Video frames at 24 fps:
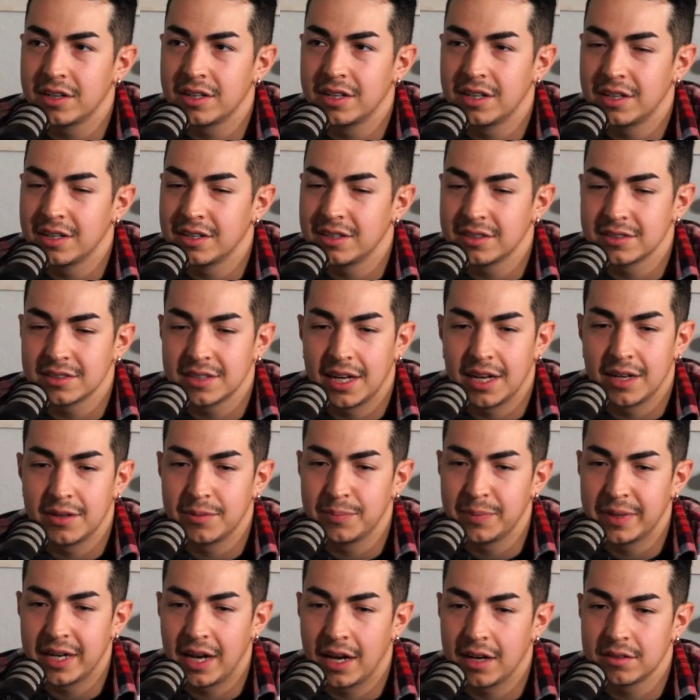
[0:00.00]
did it. I
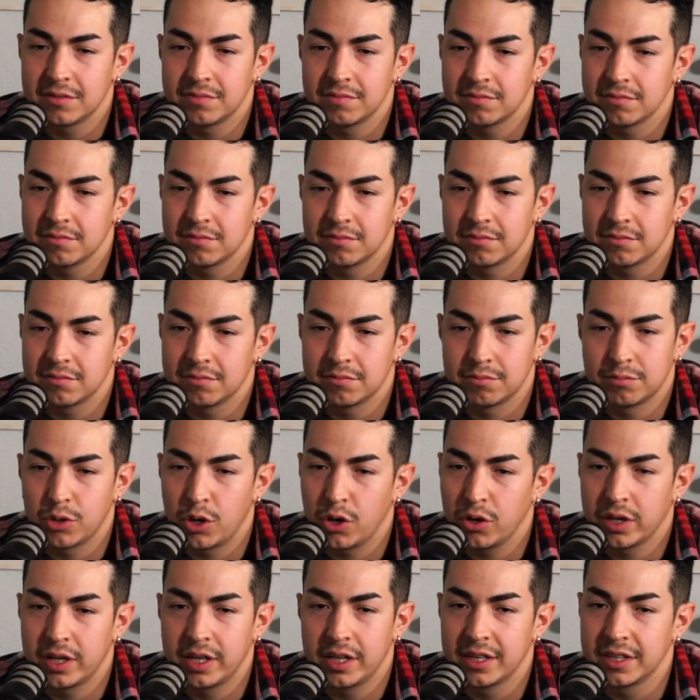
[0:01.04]
mean I,
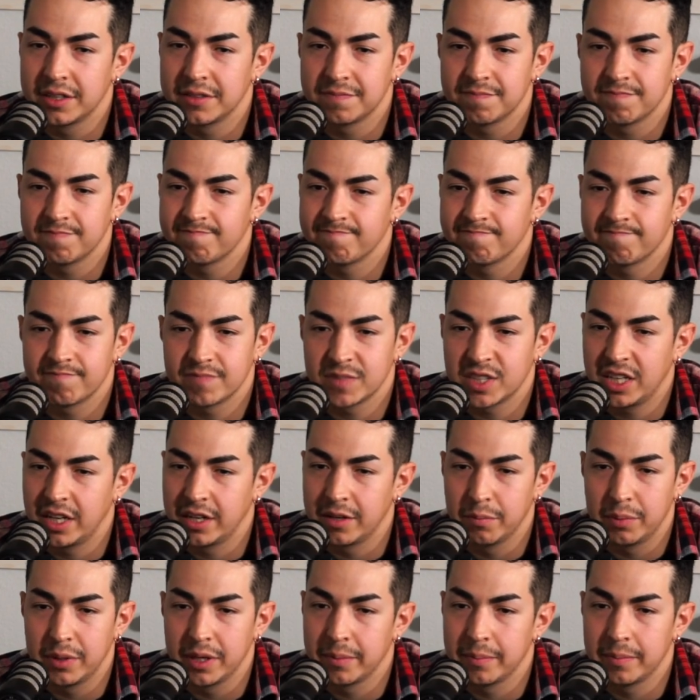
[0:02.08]
bro, couldn't
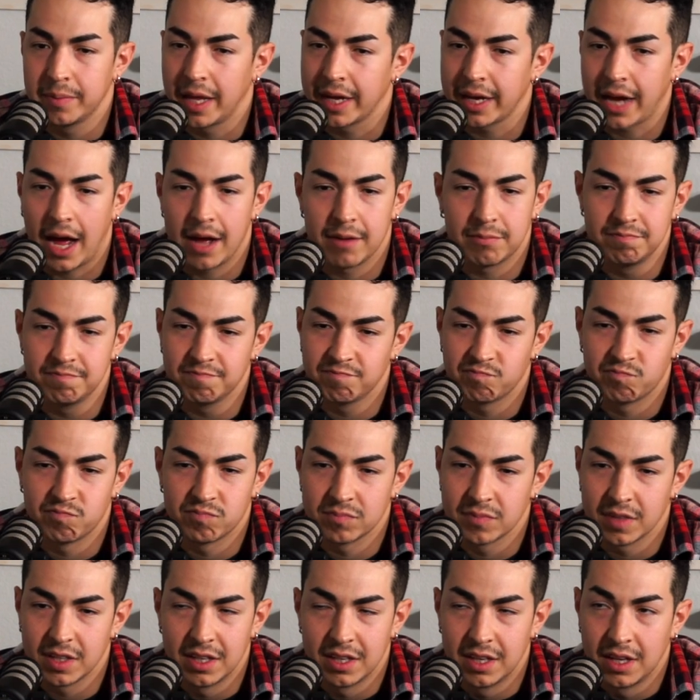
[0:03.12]
couldn't play like some I, of us
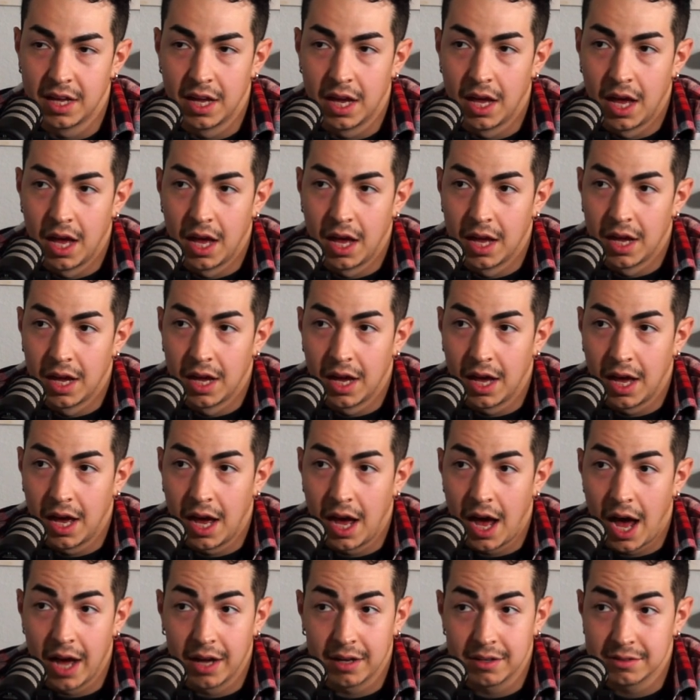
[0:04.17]
screw up faster than others. It's
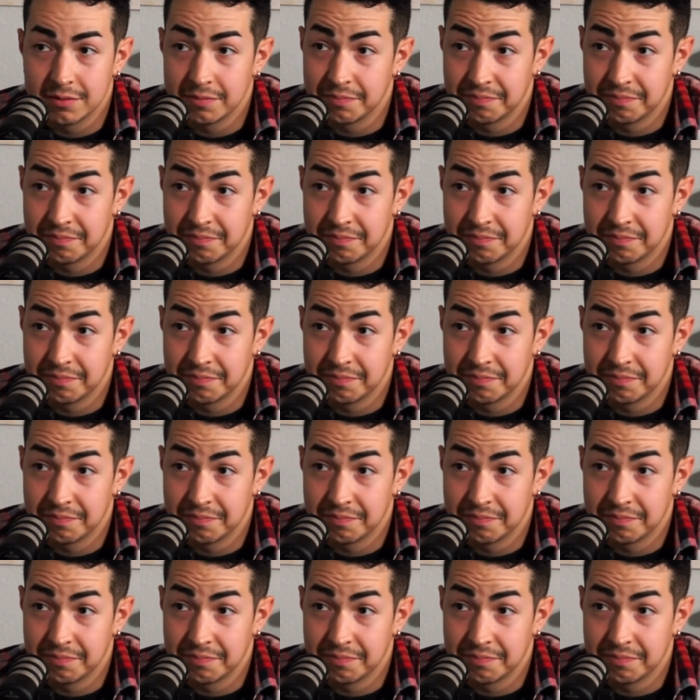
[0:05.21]
okay. I,